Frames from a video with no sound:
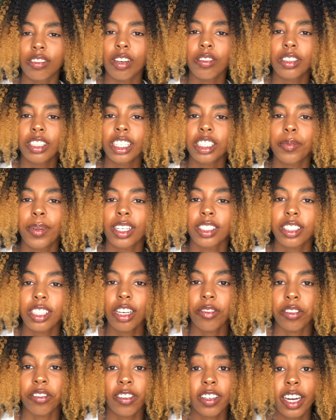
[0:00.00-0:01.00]
touch my
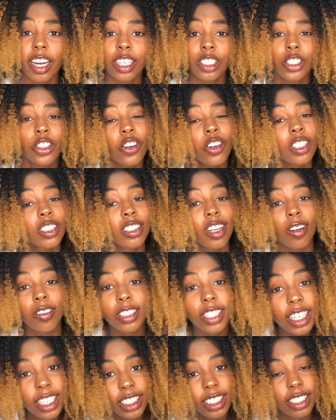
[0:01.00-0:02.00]
stuff. If it ain't yours, don't
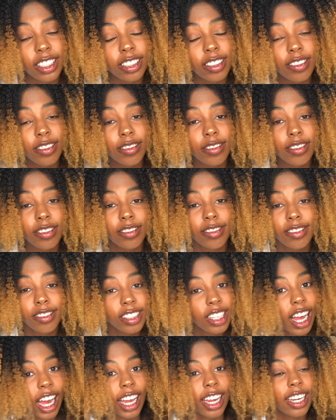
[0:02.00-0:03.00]
touch it.
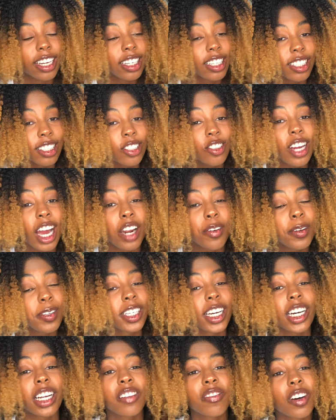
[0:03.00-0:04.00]
Like, you gotta be
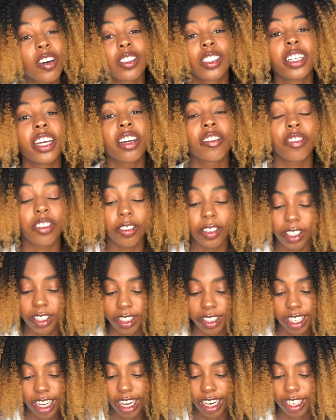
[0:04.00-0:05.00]
telling folks that for
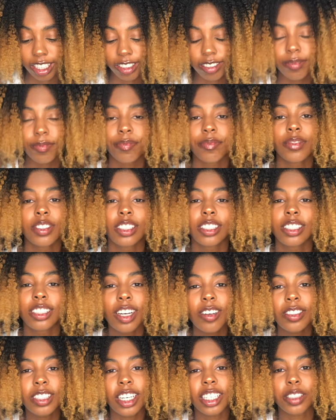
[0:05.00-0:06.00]
real. Like,
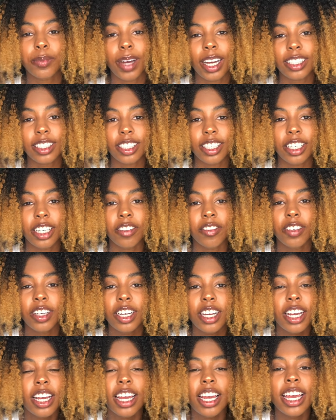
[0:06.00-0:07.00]
don't touch my stuff.
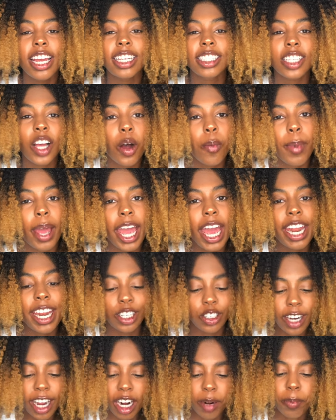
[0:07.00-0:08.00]
It's so bad that
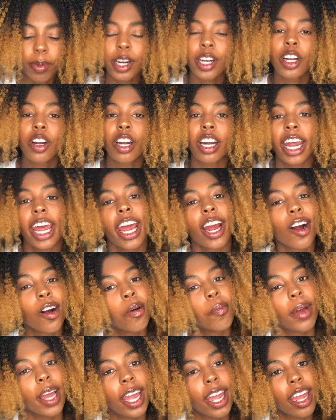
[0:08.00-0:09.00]
you gotta put it on a
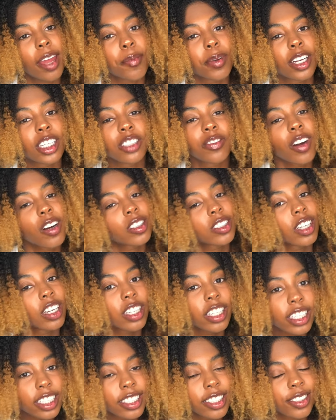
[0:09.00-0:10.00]
daggone bag because folks don't
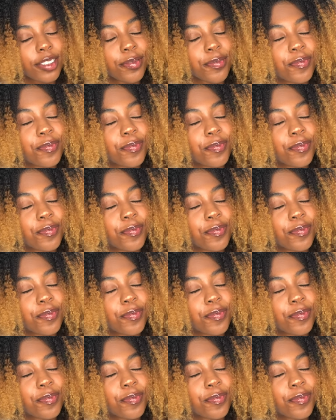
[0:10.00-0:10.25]
listen.